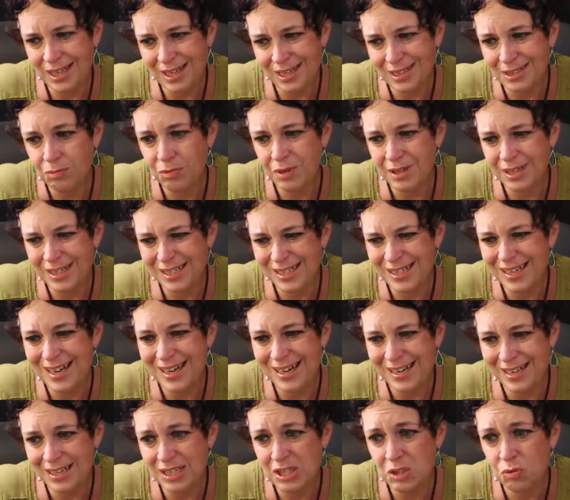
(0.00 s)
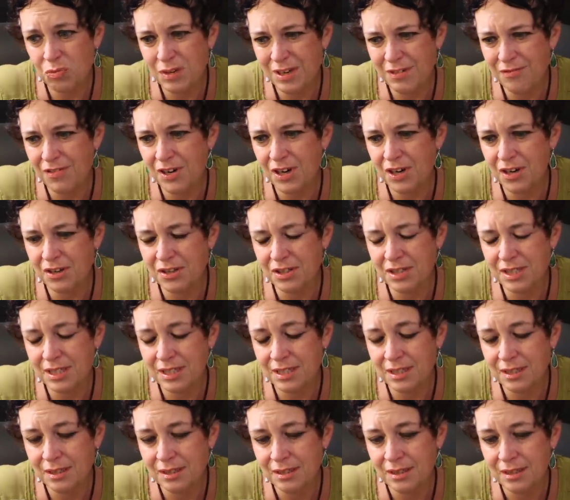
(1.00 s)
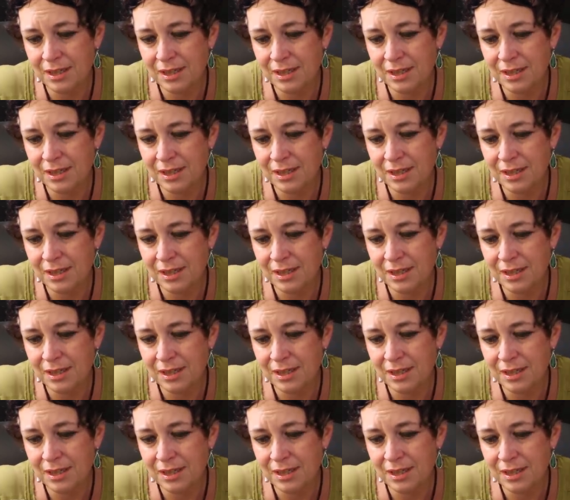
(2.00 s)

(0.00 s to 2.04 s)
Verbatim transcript: This one is reversed.